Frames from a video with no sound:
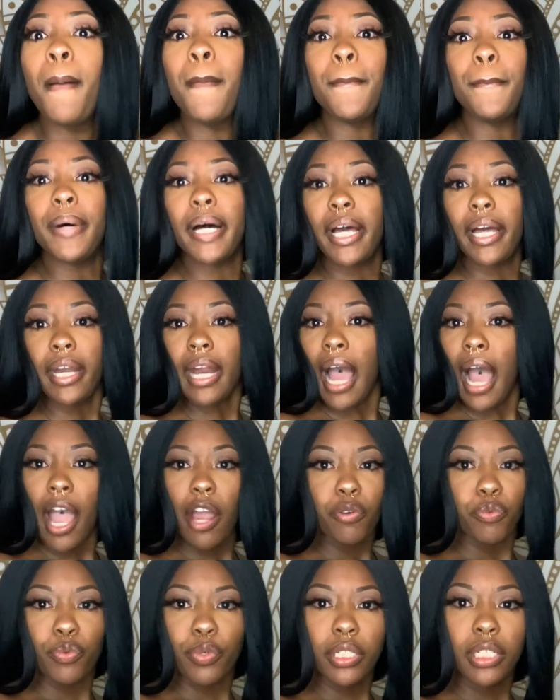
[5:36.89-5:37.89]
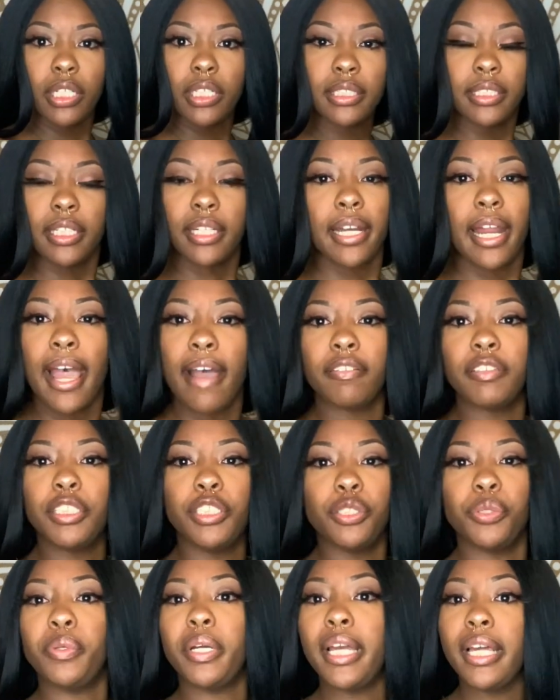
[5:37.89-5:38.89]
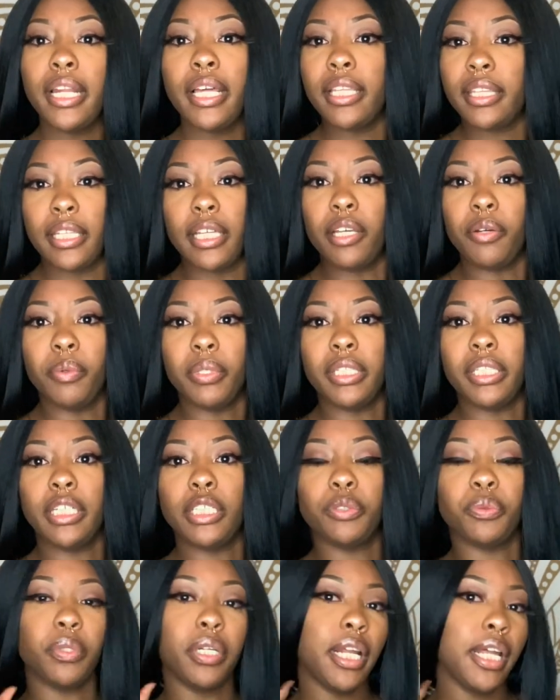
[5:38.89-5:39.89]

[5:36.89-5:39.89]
But I really didn't have to do anything with this one.